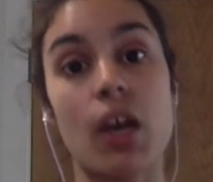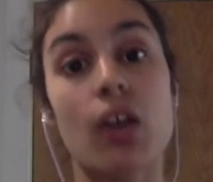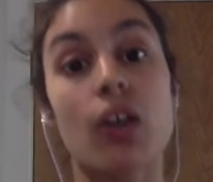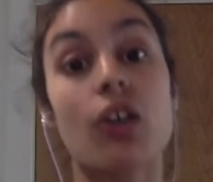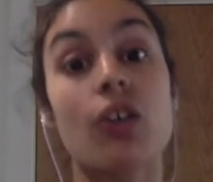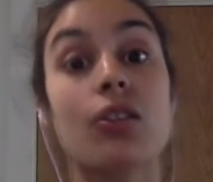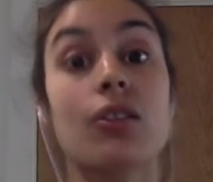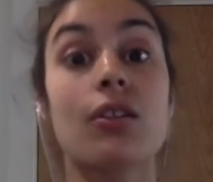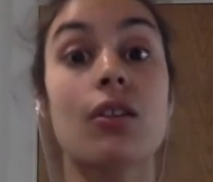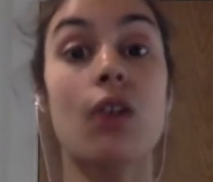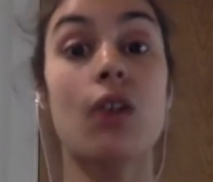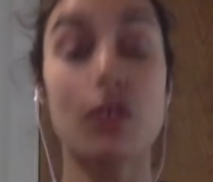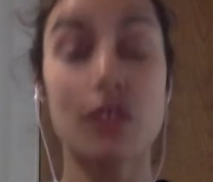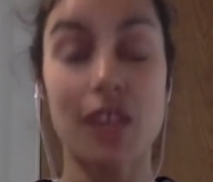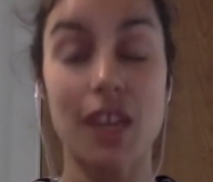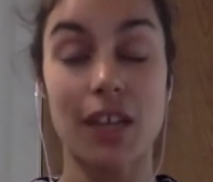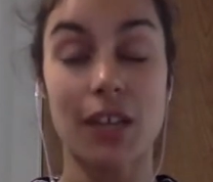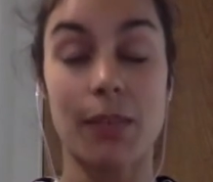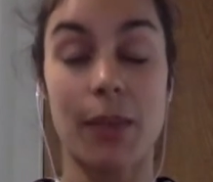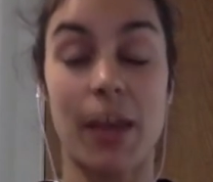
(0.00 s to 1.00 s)
go to the
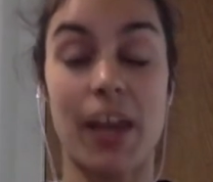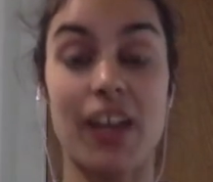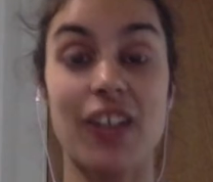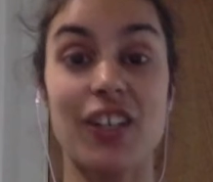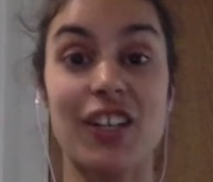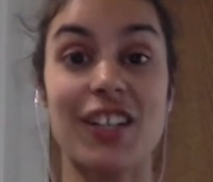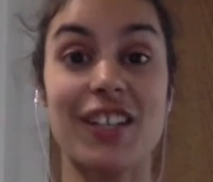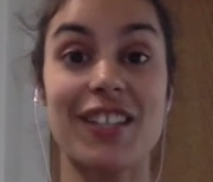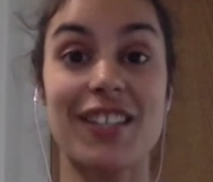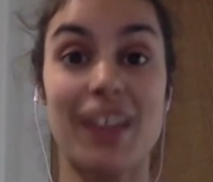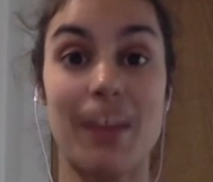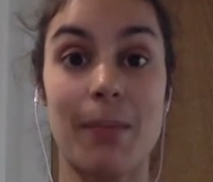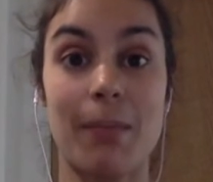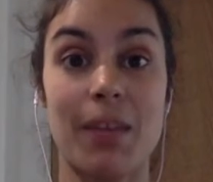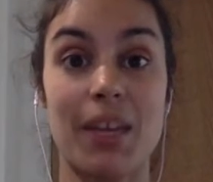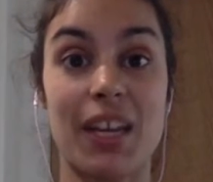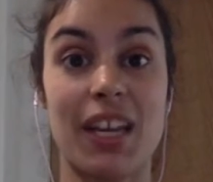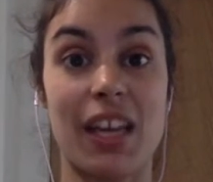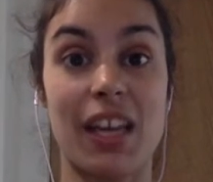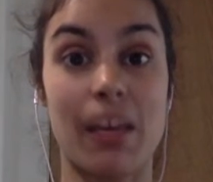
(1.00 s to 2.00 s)
contact page, and send
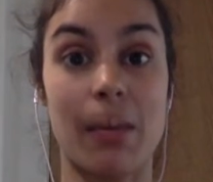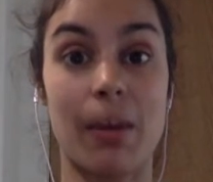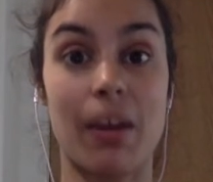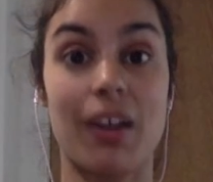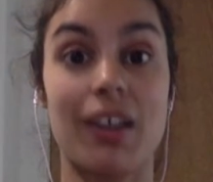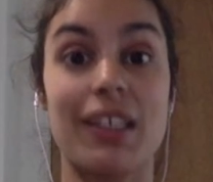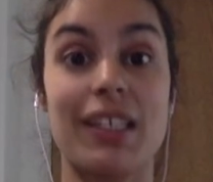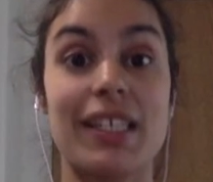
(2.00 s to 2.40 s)
me an email and